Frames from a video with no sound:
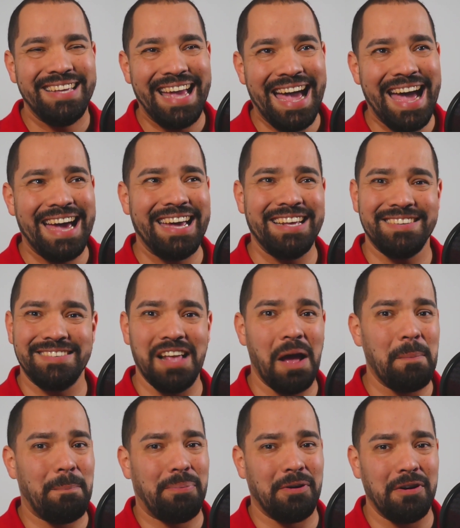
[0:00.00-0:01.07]
Yeah, it's
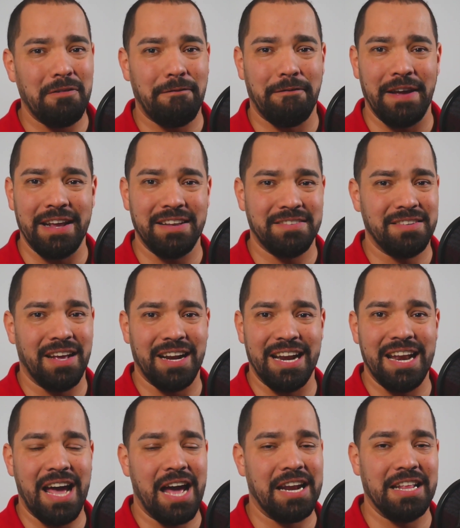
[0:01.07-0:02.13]
not perfect. It's not a
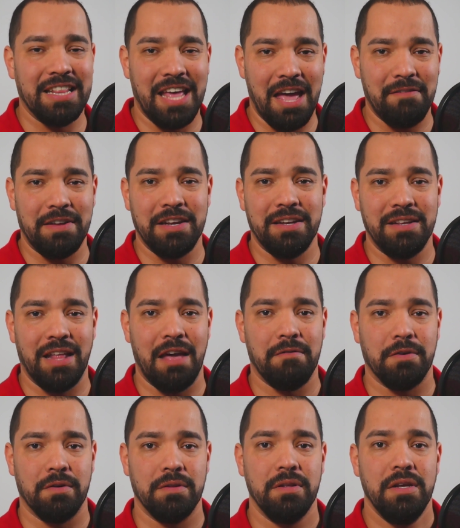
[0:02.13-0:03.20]
911
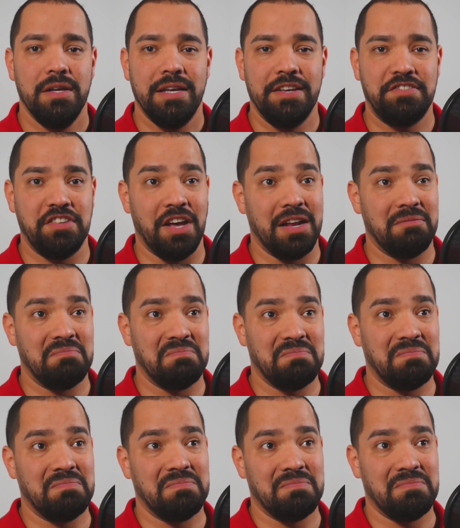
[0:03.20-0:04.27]
level. It's not
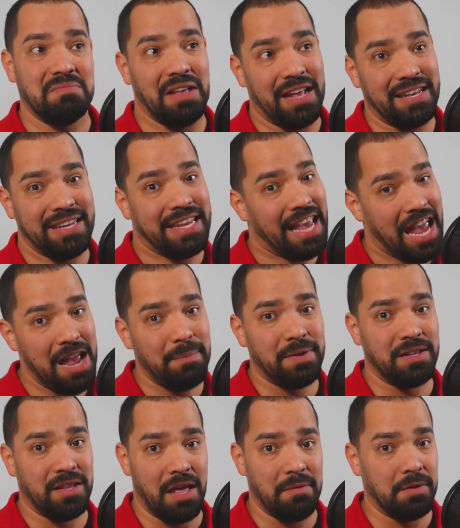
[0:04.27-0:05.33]
at
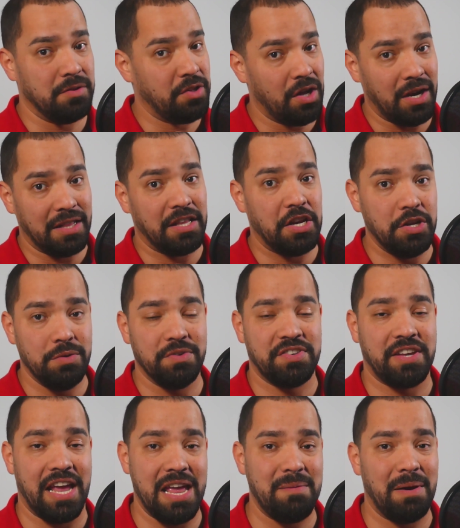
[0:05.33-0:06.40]
Cayman level, not at the
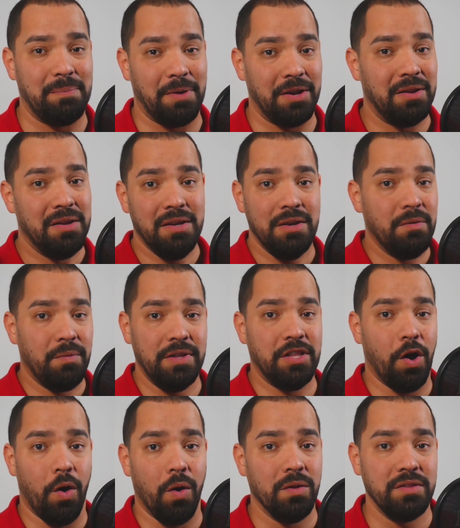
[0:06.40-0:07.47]
newest Cayman, but with
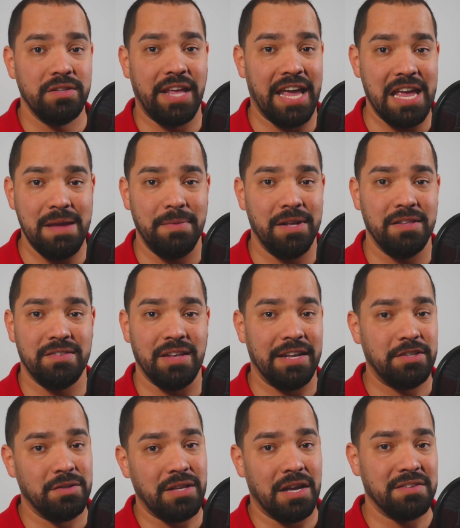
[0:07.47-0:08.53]
the old Caymans
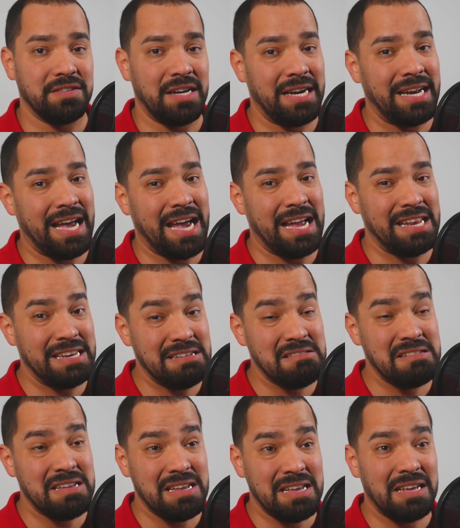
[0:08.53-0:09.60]
like 2009, yeah,
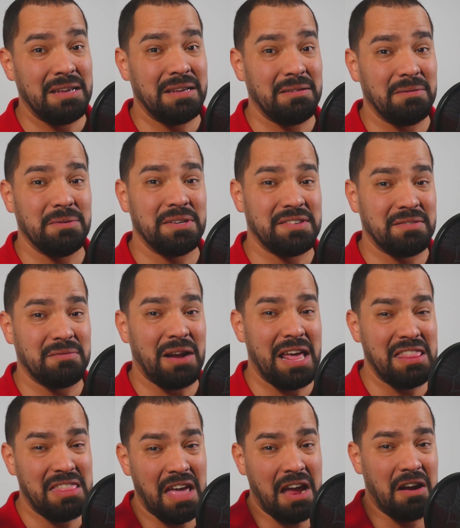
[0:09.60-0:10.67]
it was
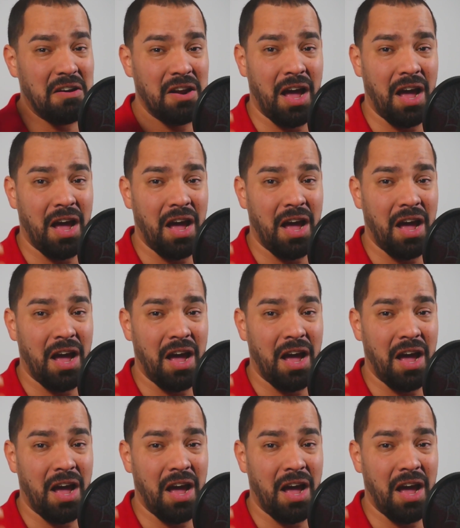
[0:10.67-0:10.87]
right there.